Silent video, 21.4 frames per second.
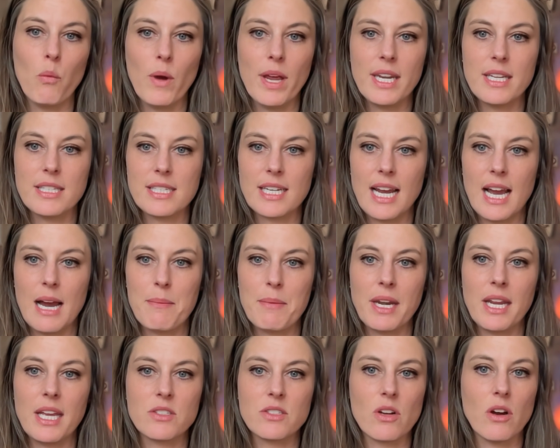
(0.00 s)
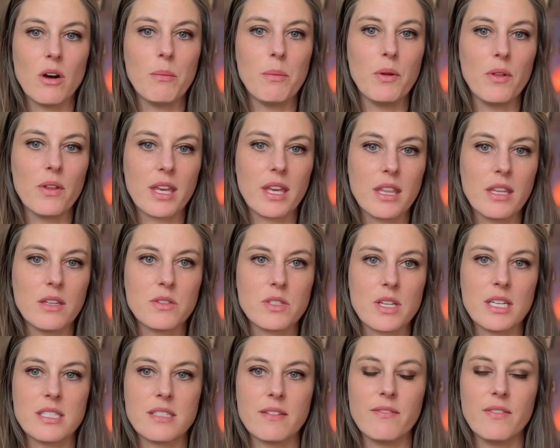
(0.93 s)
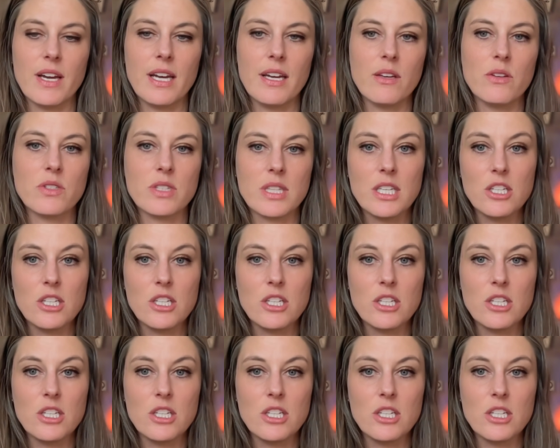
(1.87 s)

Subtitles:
When is it happening? It's all pulling in those custom values.